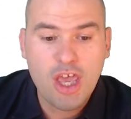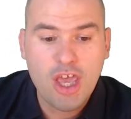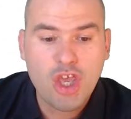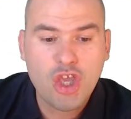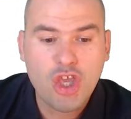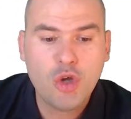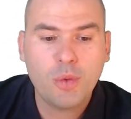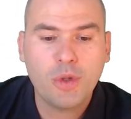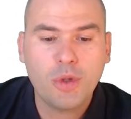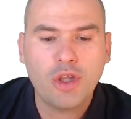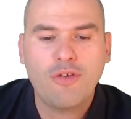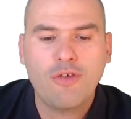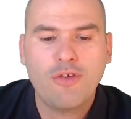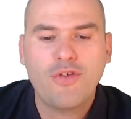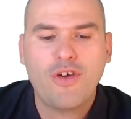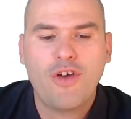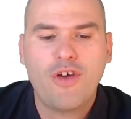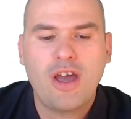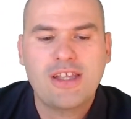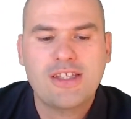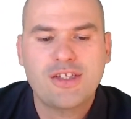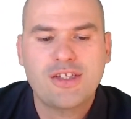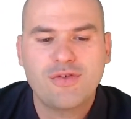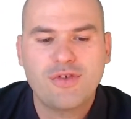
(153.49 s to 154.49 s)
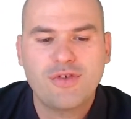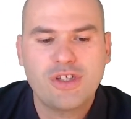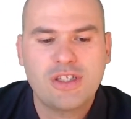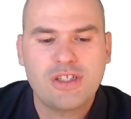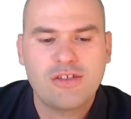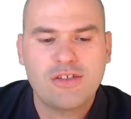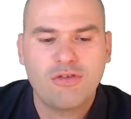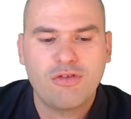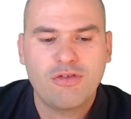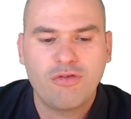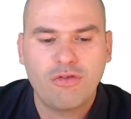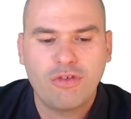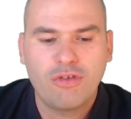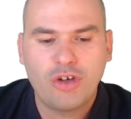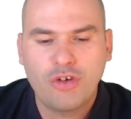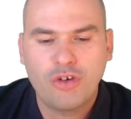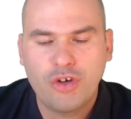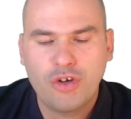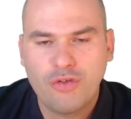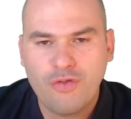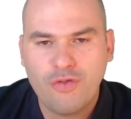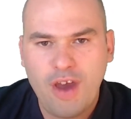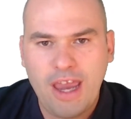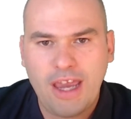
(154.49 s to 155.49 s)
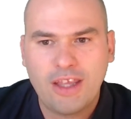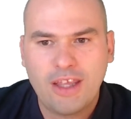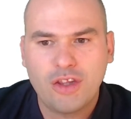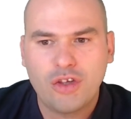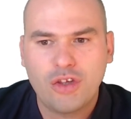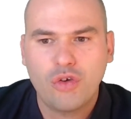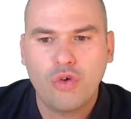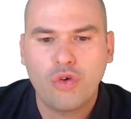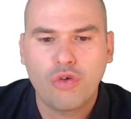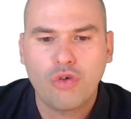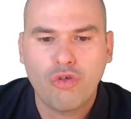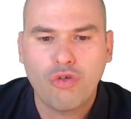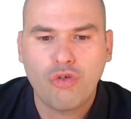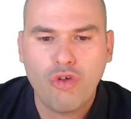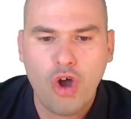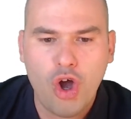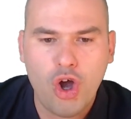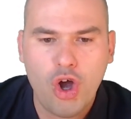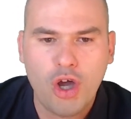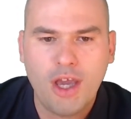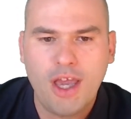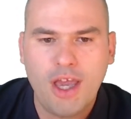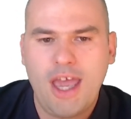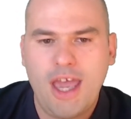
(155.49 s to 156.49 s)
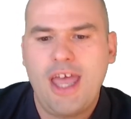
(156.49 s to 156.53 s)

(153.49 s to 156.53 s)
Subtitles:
You will know if your answer is correct or wrong,